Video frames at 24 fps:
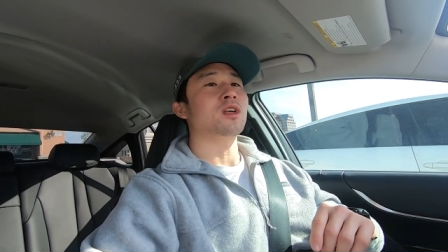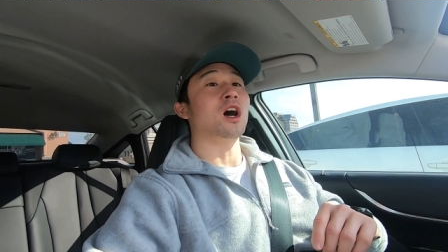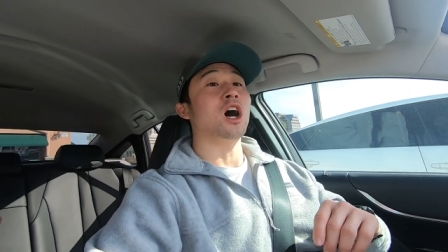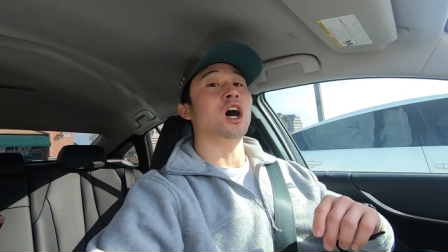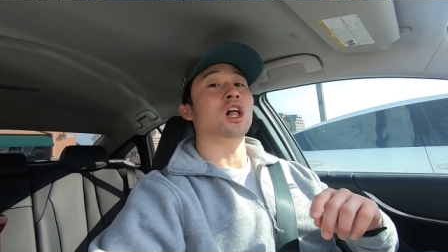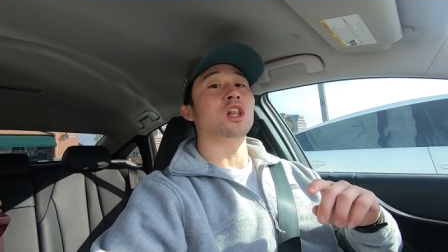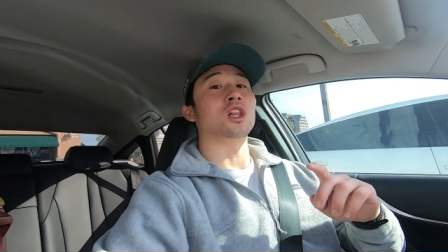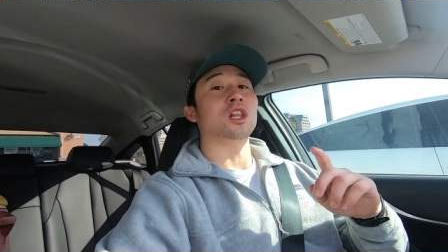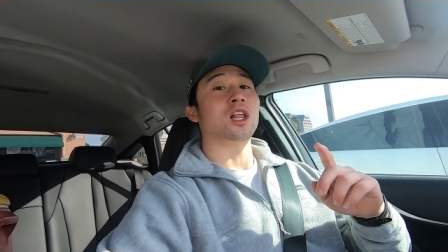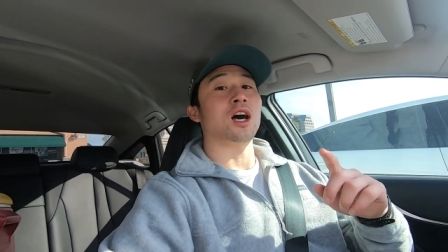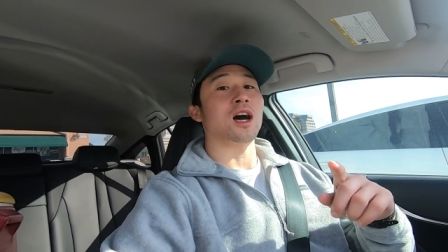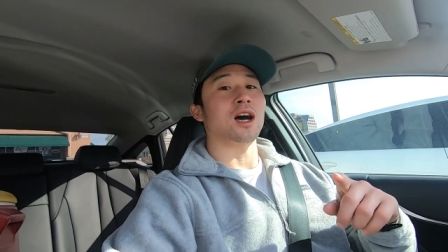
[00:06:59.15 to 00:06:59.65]

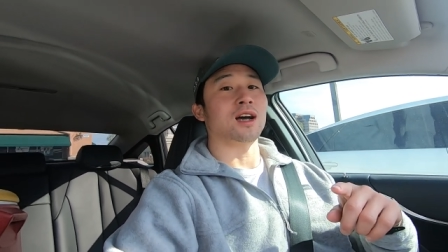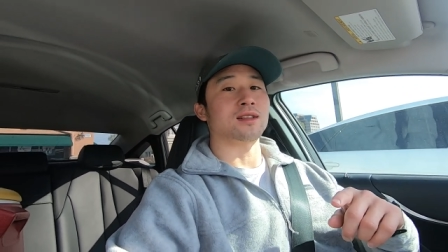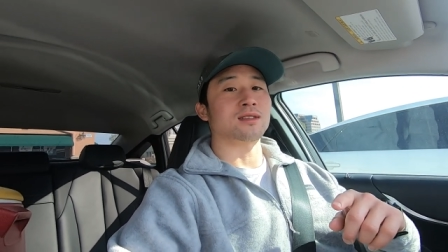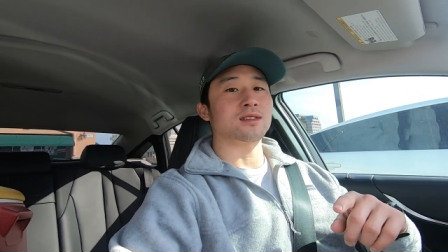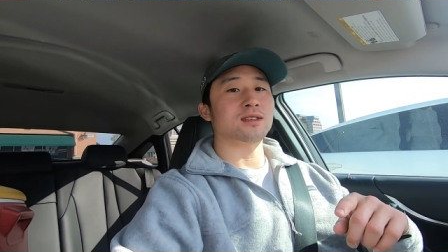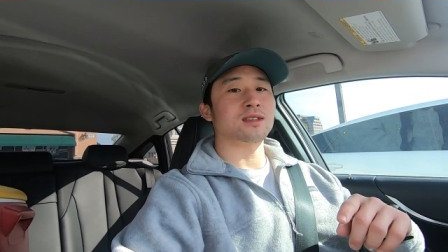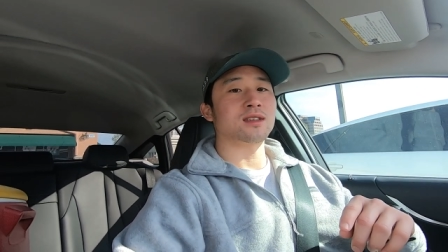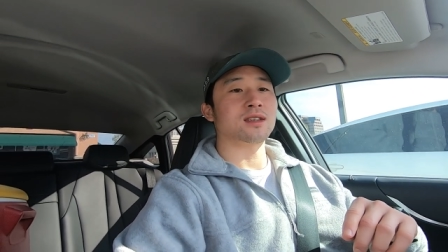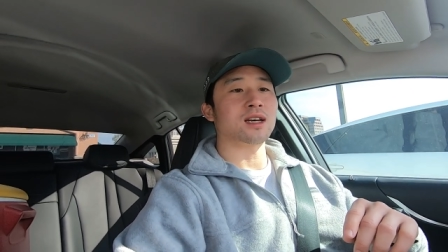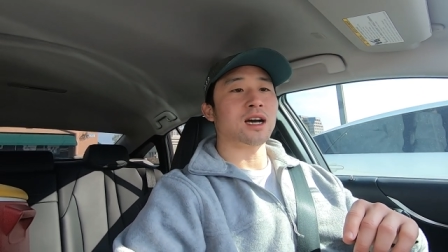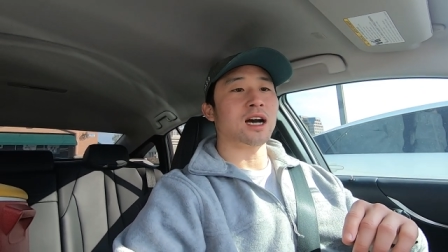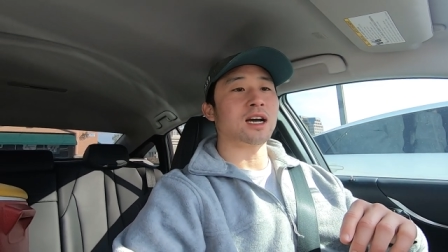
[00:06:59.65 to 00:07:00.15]
a
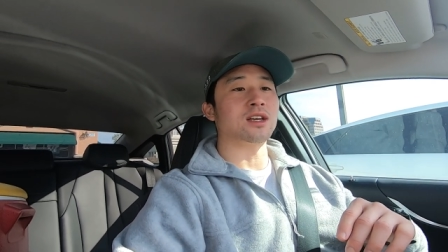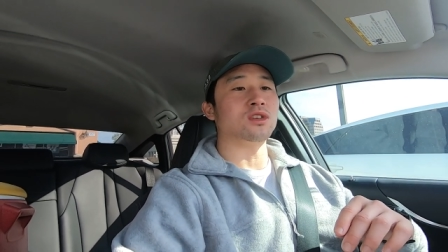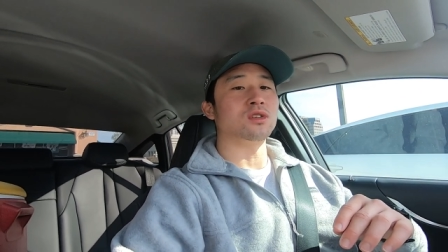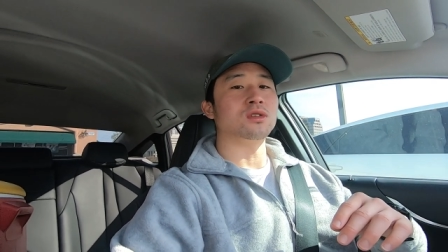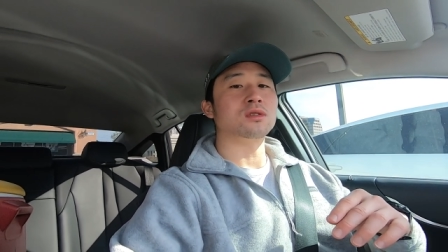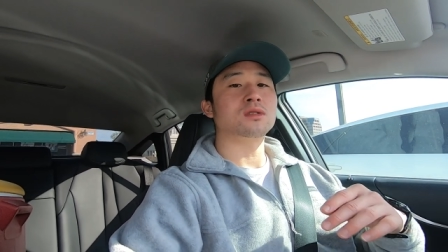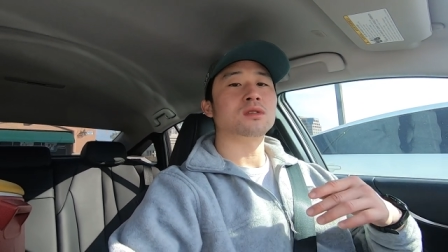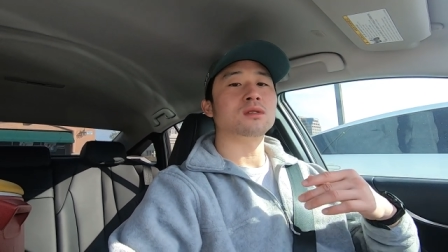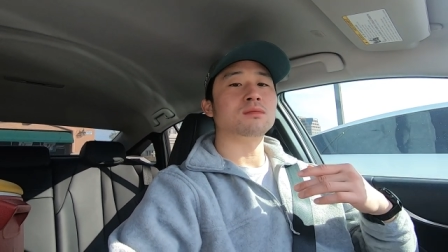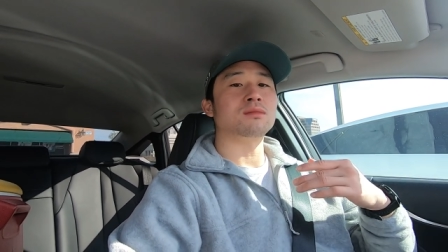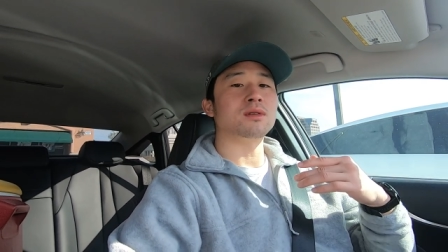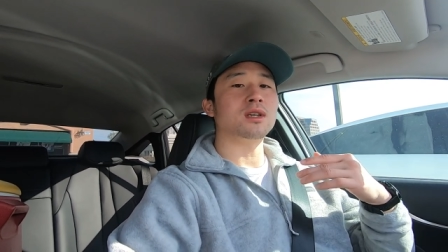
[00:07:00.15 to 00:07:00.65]
lot. I
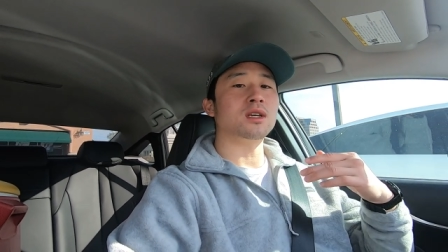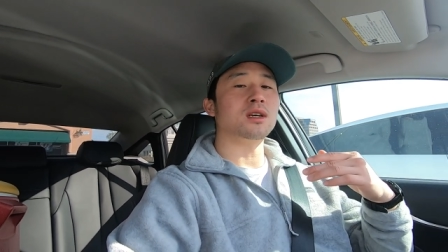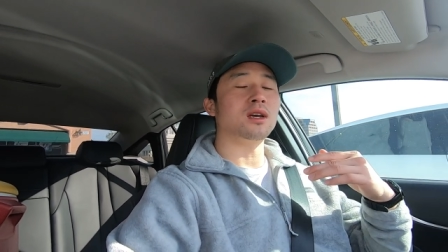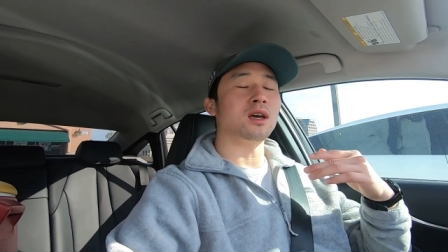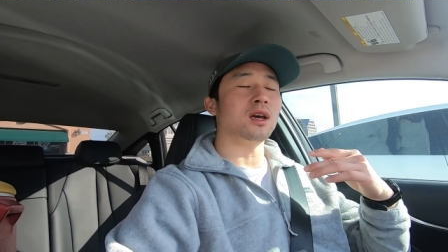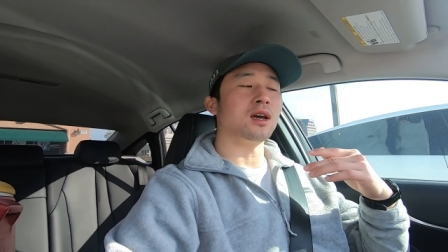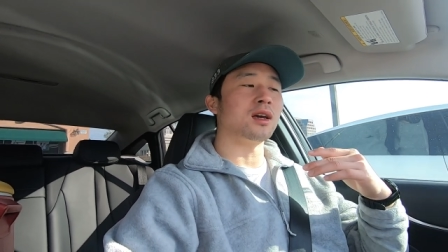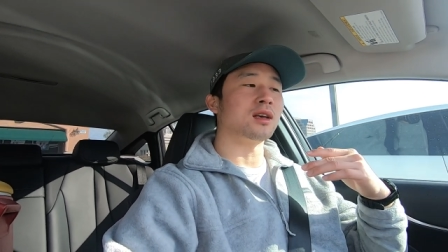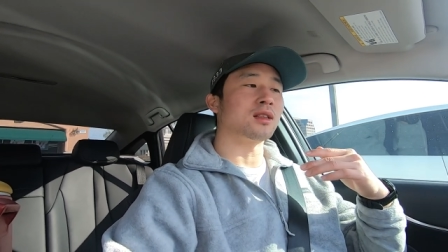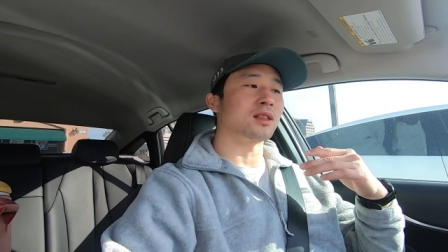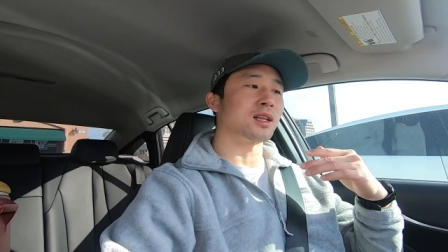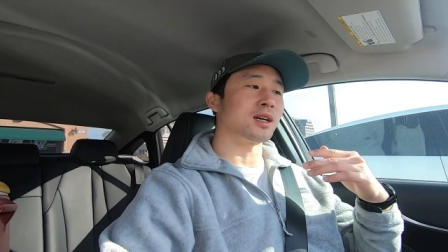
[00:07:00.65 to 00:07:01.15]
used to be
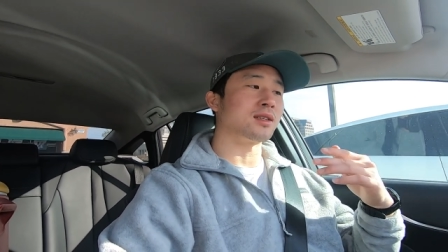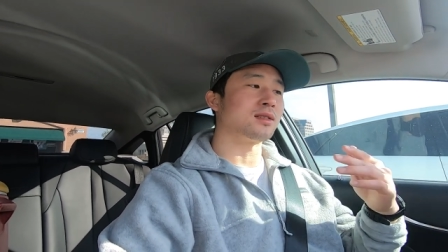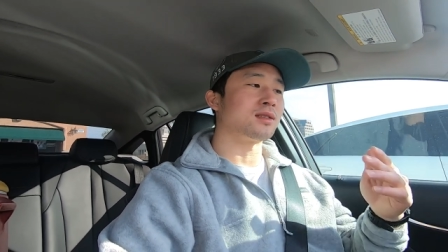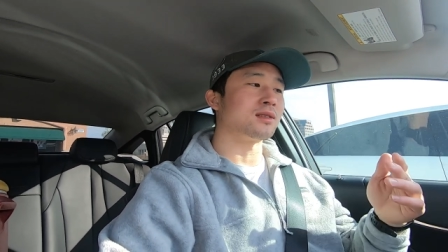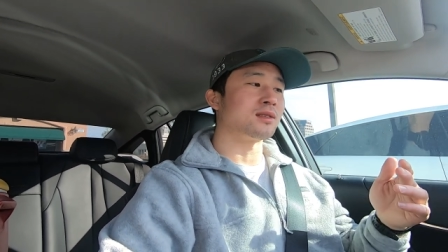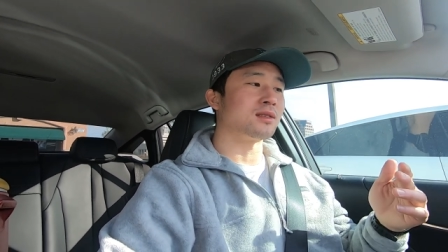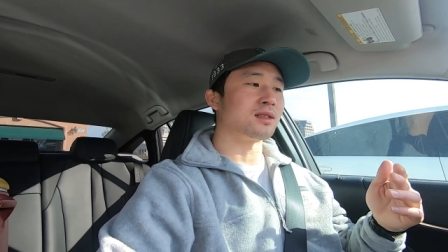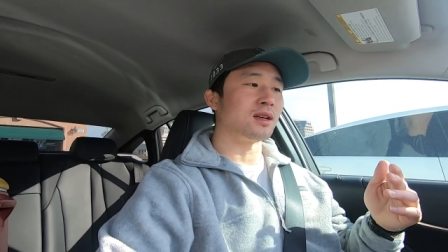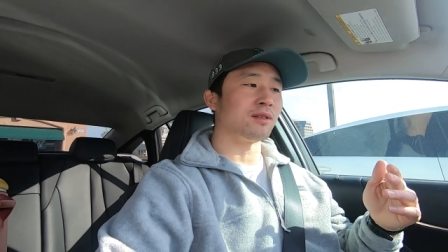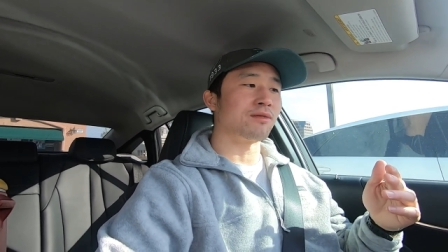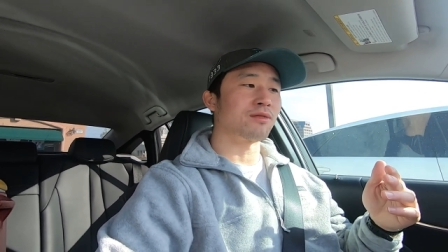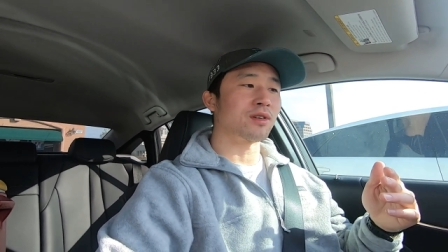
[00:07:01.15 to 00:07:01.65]
a
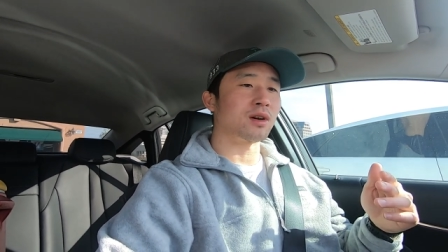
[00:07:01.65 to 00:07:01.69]
licensed State